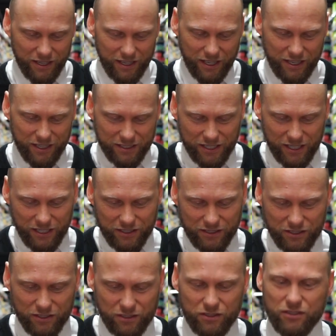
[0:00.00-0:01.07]
and it
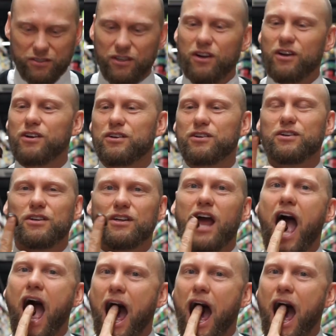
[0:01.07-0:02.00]
tastes so good.